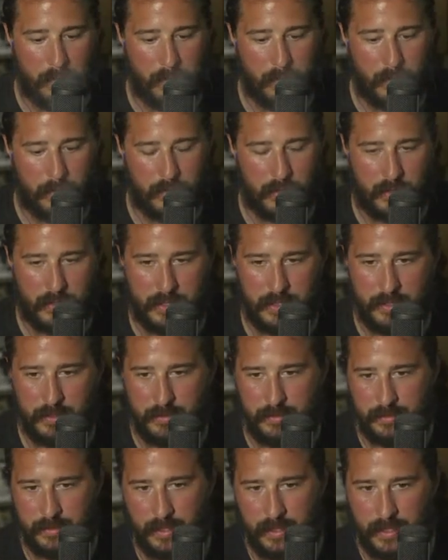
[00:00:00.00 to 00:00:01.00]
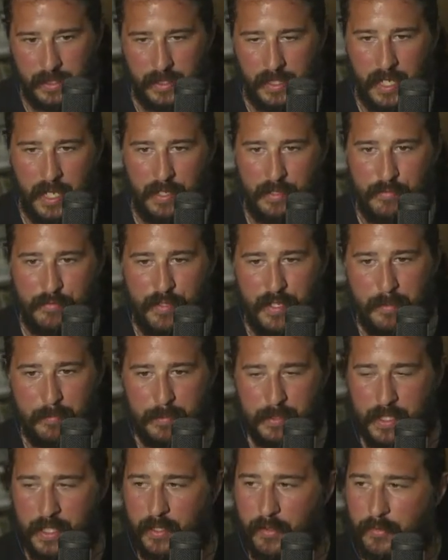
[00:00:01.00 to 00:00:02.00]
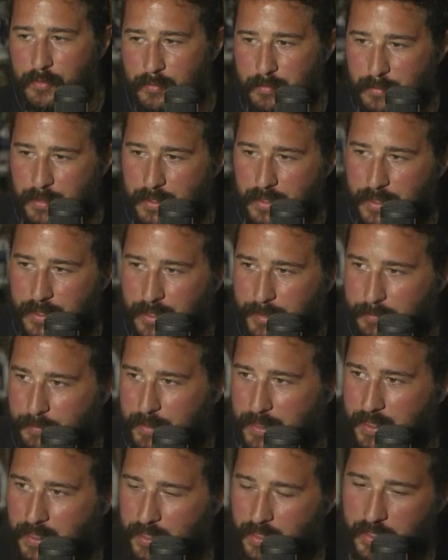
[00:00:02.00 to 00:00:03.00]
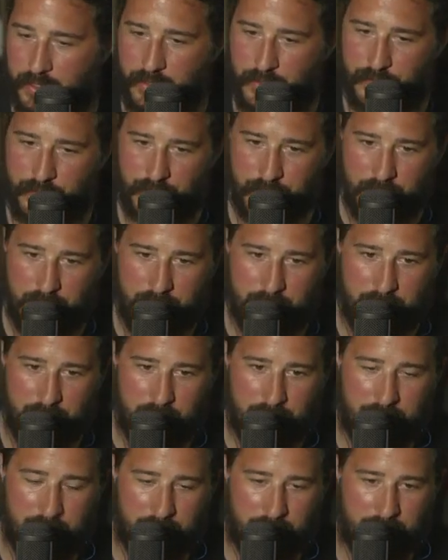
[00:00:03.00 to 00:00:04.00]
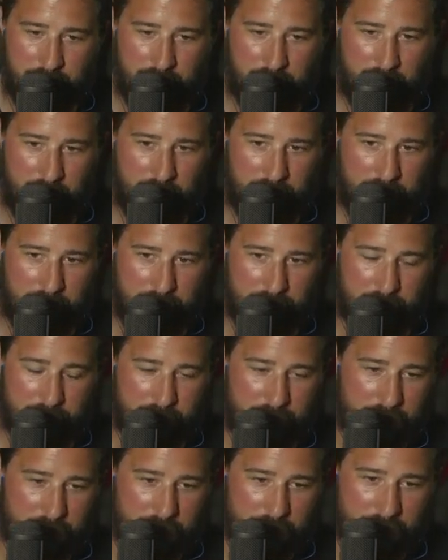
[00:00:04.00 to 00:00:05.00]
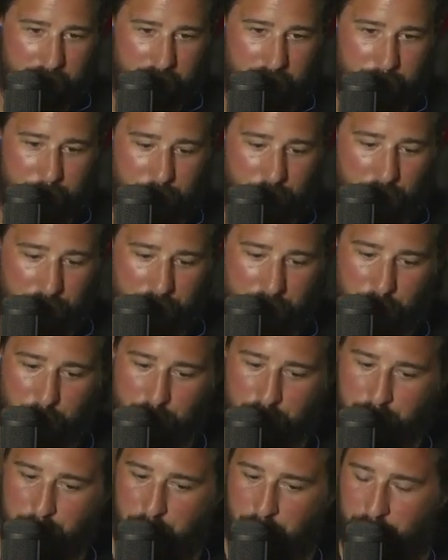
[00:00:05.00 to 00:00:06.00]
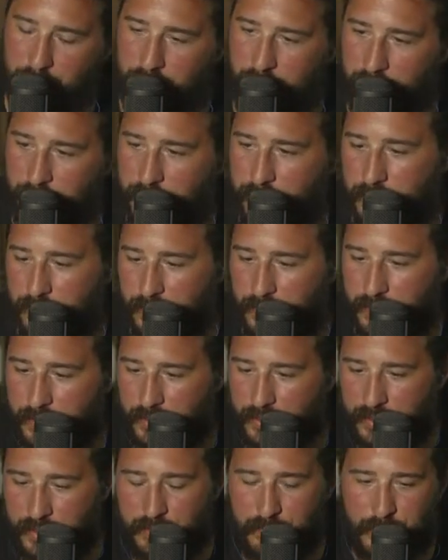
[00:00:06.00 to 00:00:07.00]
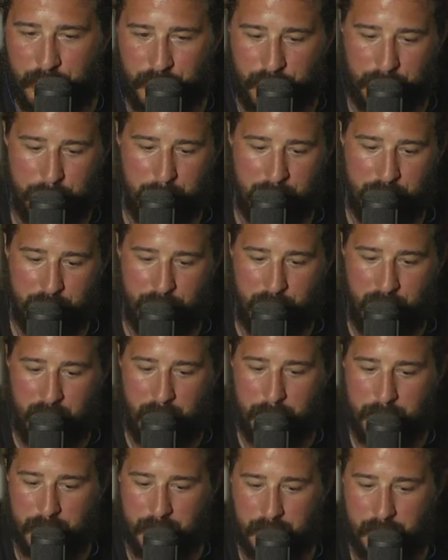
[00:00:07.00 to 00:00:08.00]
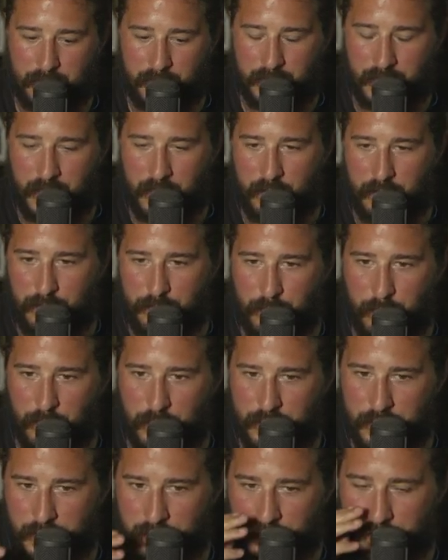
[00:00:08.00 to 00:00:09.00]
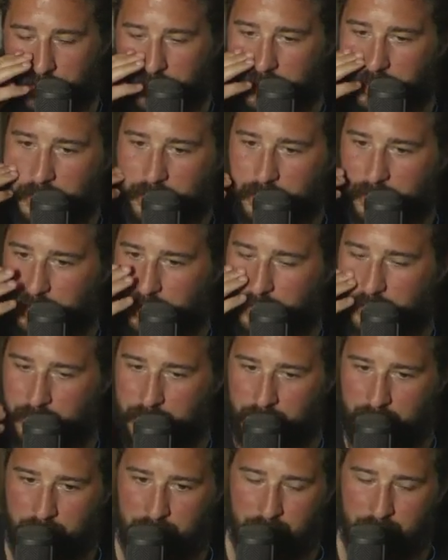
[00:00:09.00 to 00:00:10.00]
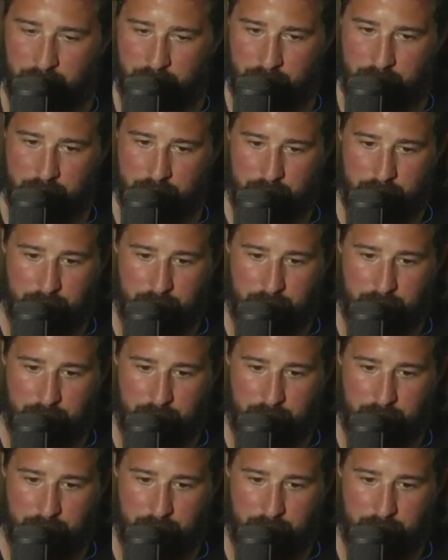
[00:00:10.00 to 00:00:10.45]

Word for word: Sorry, uh, I vape now uh, because I am trying to quit smoking. Uh, it's a very expensive habit here in California, and